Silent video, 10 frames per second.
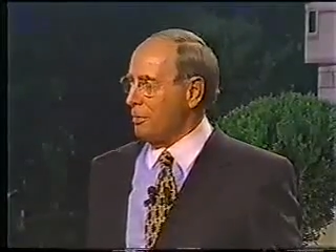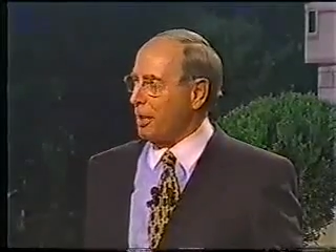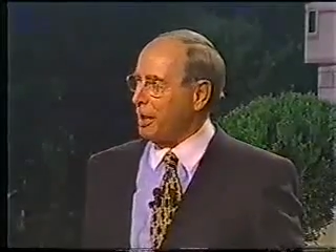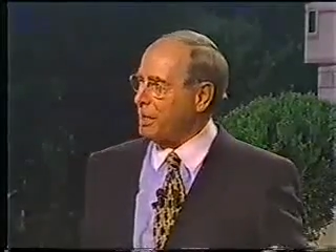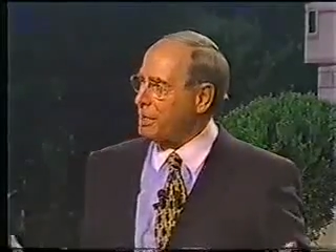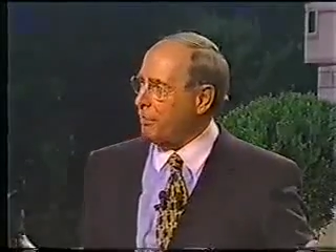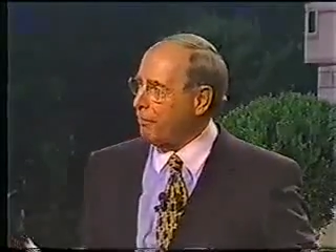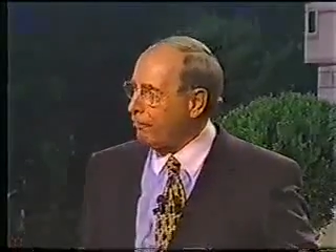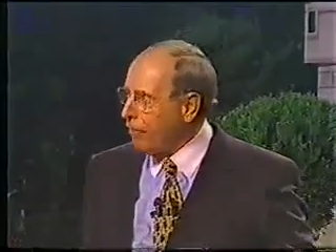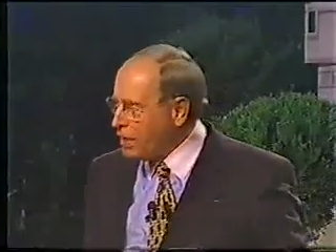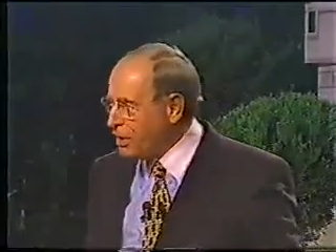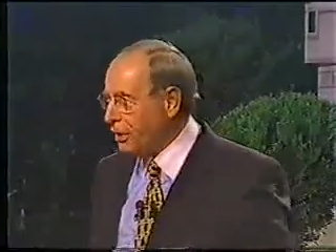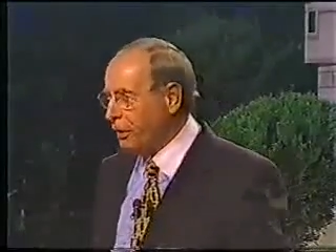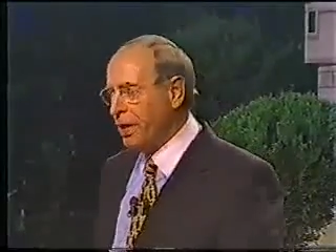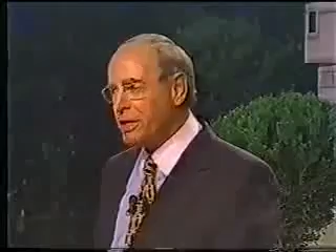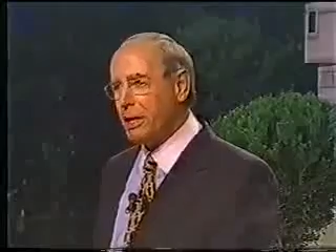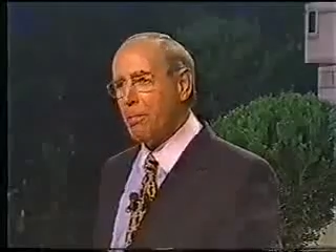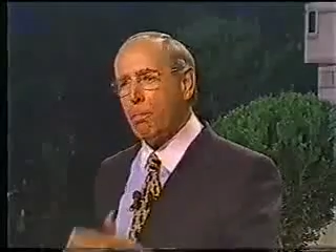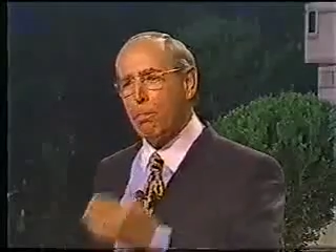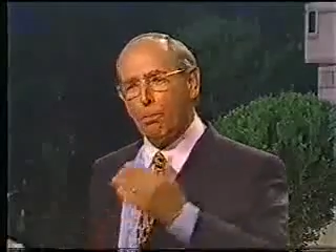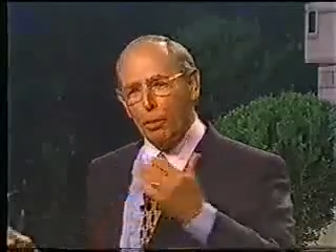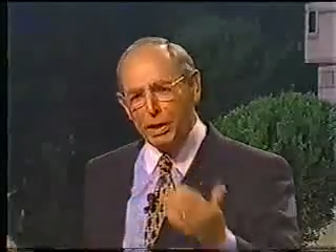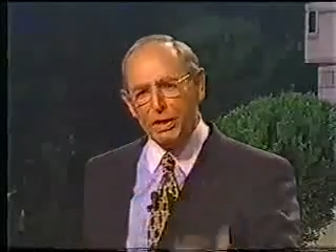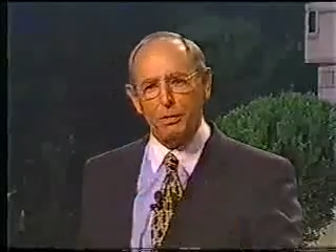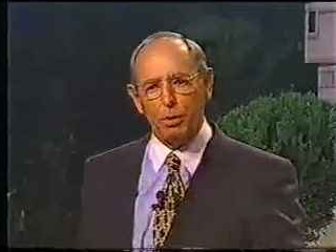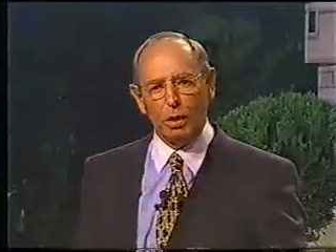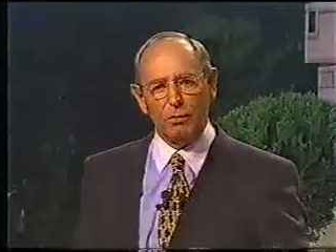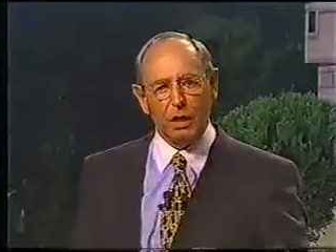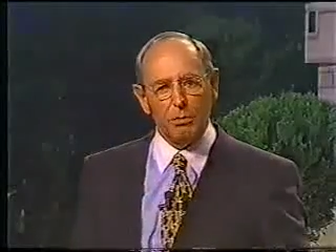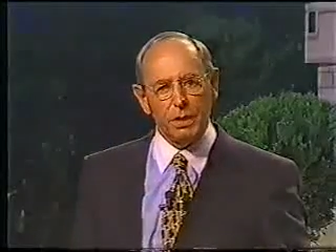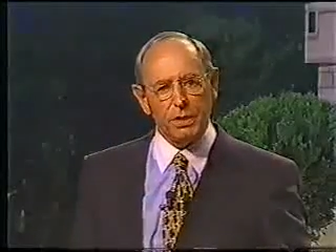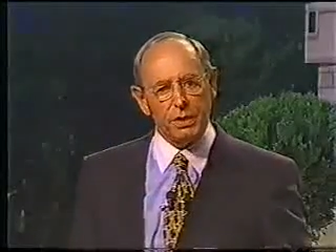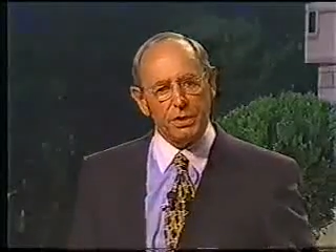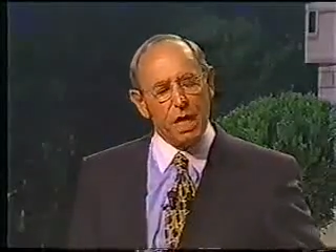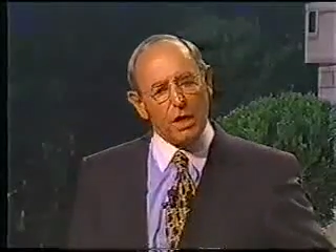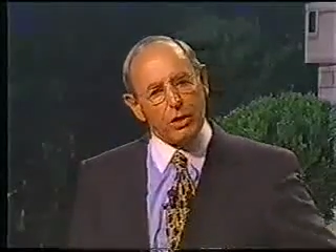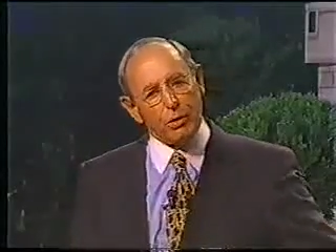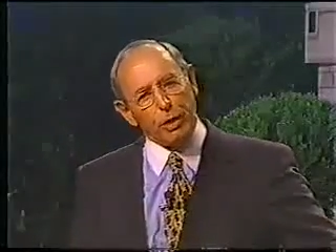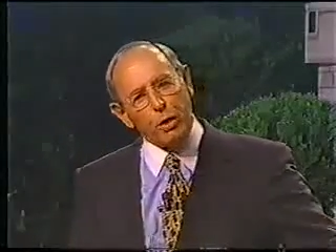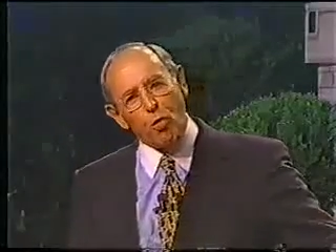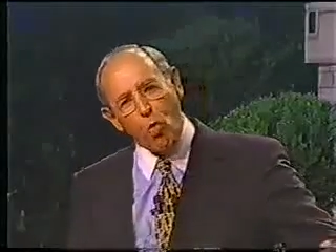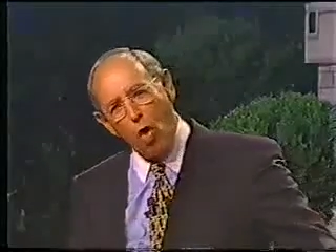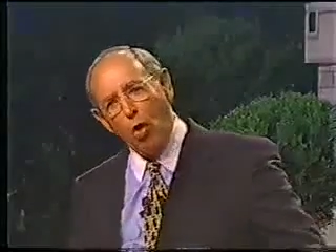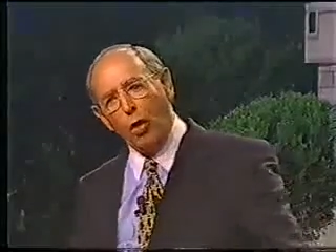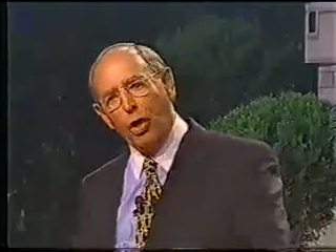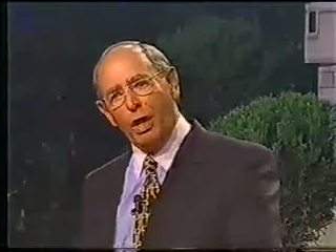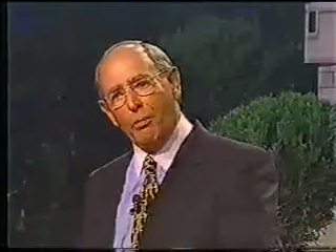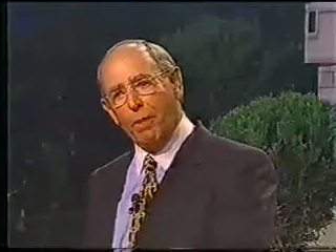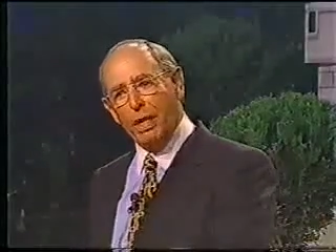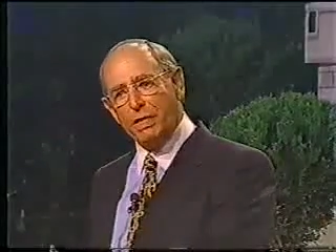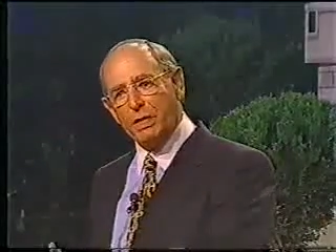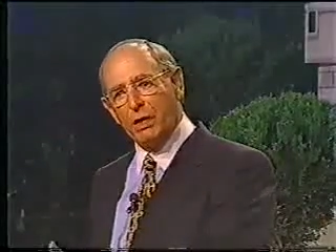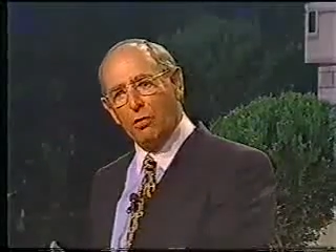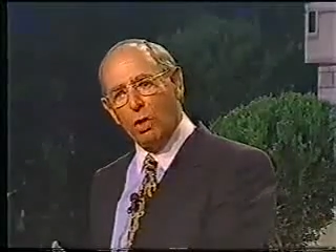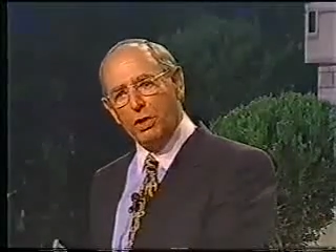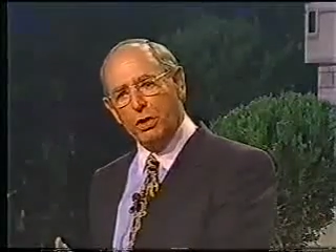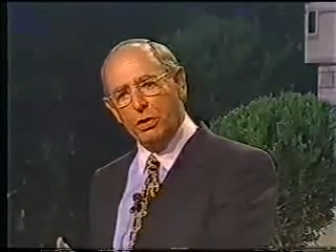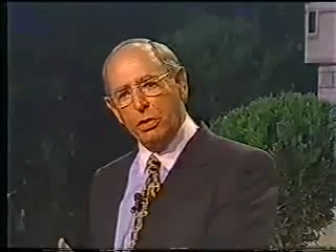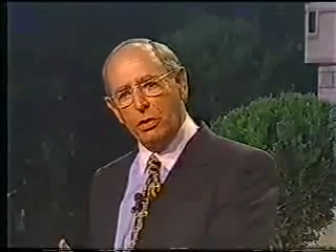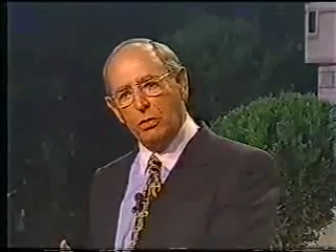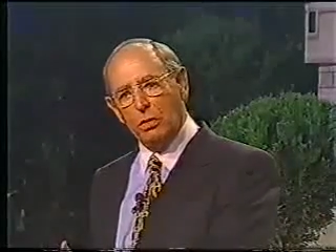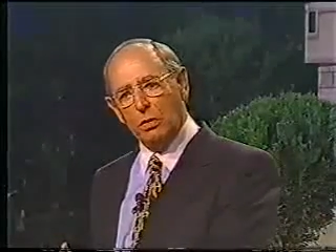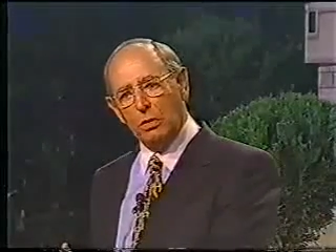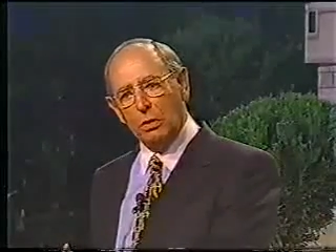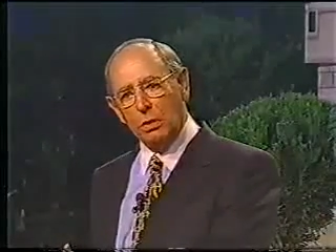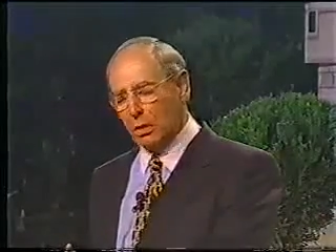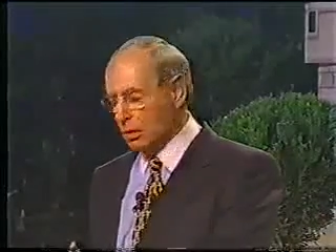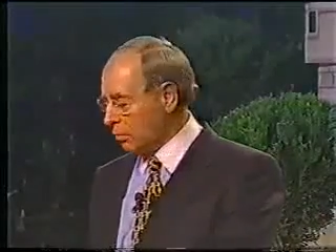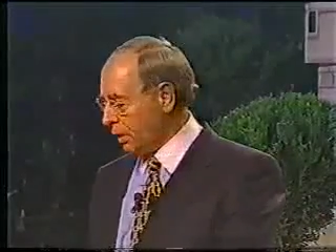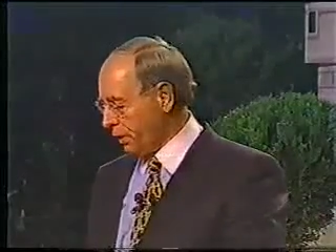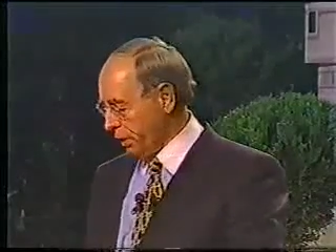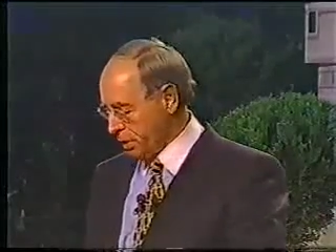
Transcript: But it's a feature, it's a principle of our business to reward based on what you do with this